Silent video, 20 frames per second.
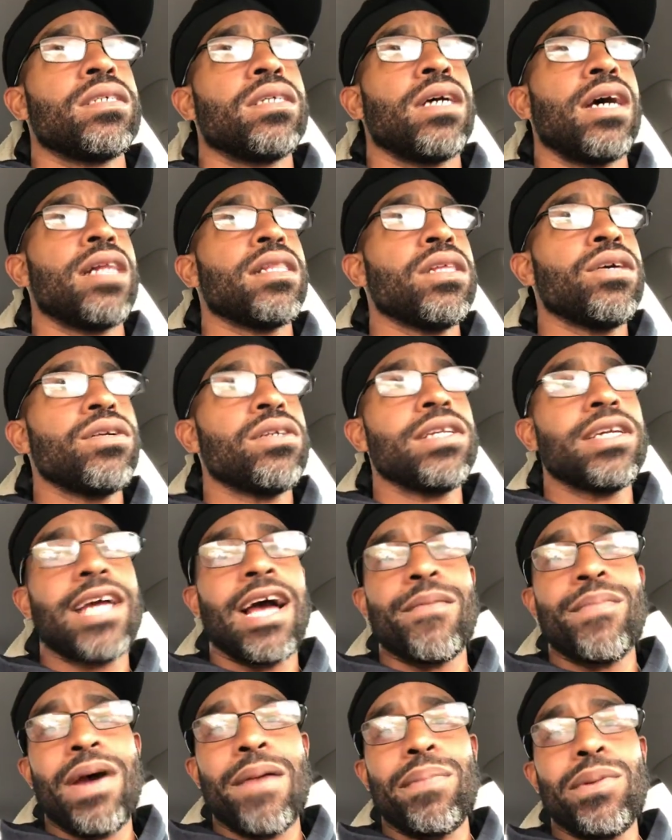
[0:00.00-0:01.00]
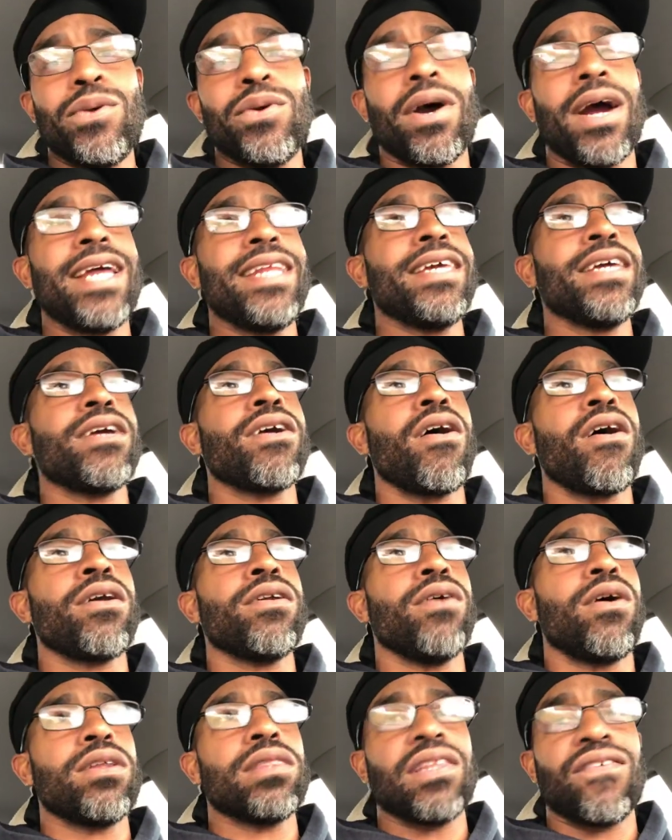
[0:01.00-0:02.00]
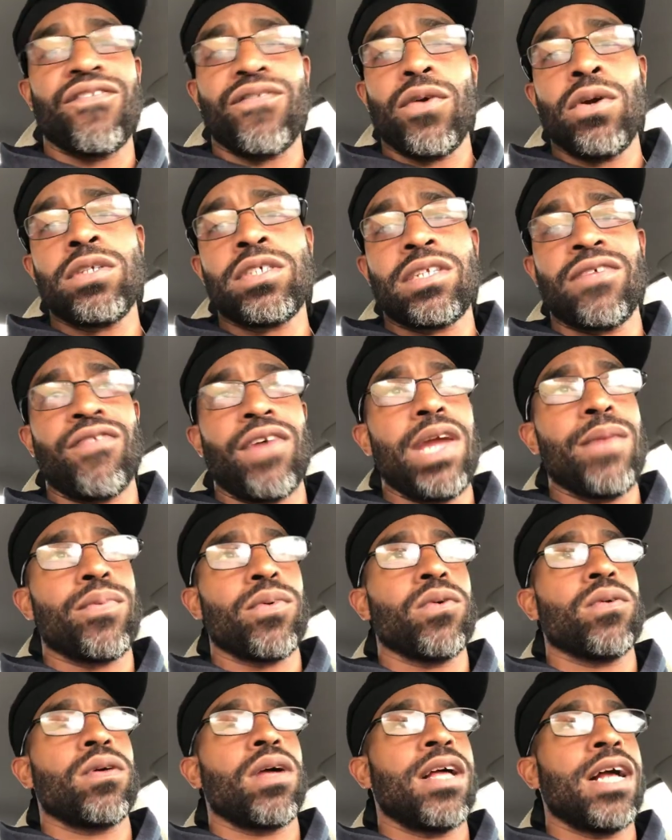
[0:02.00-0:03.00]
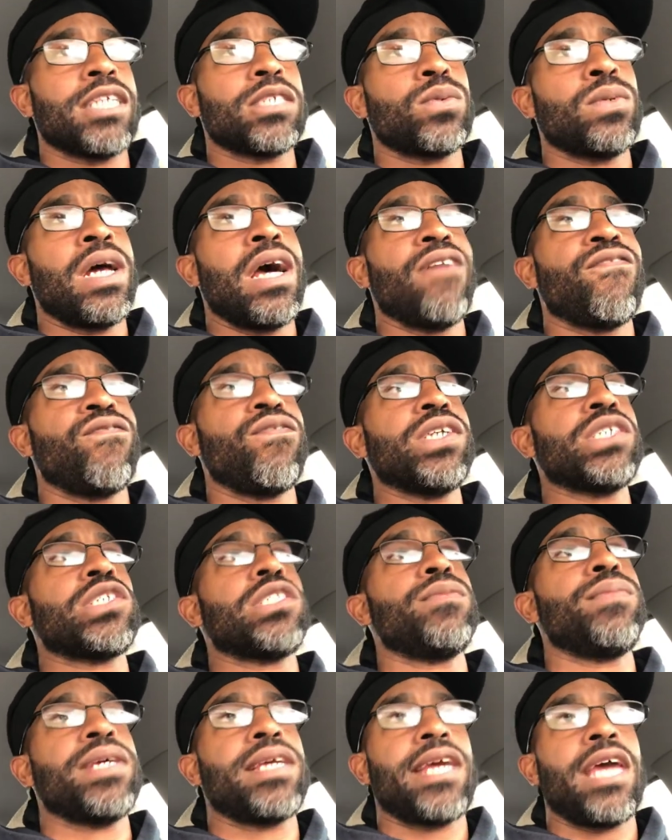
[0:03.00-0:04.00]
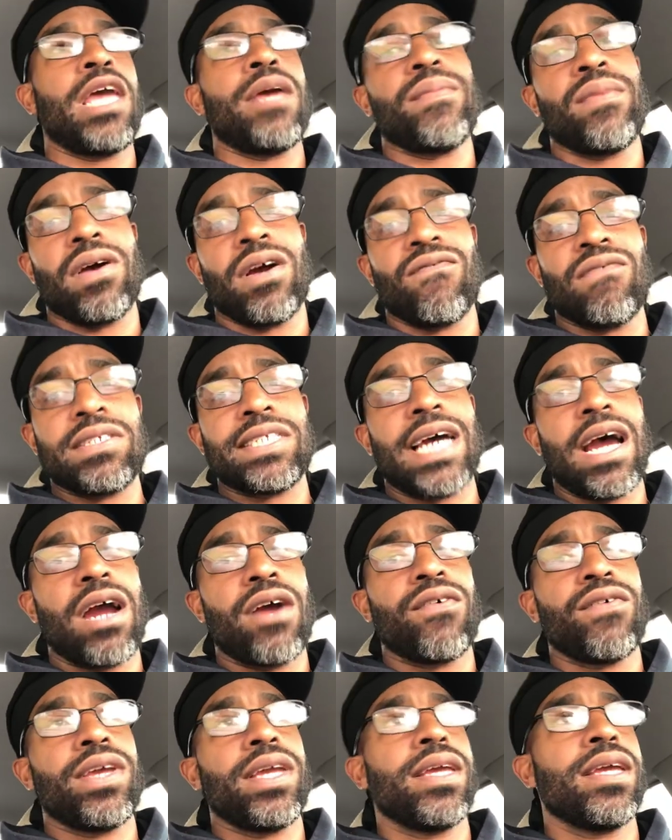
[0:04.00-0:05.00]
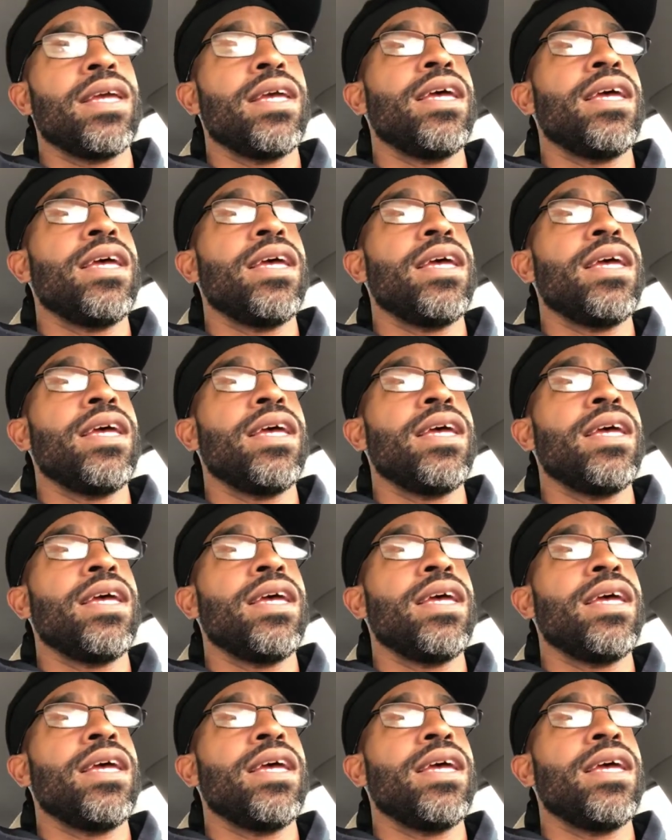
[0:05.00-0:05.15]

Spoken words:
I literally got my blue ID card on the 1st of April. That's when I officially became a retiree.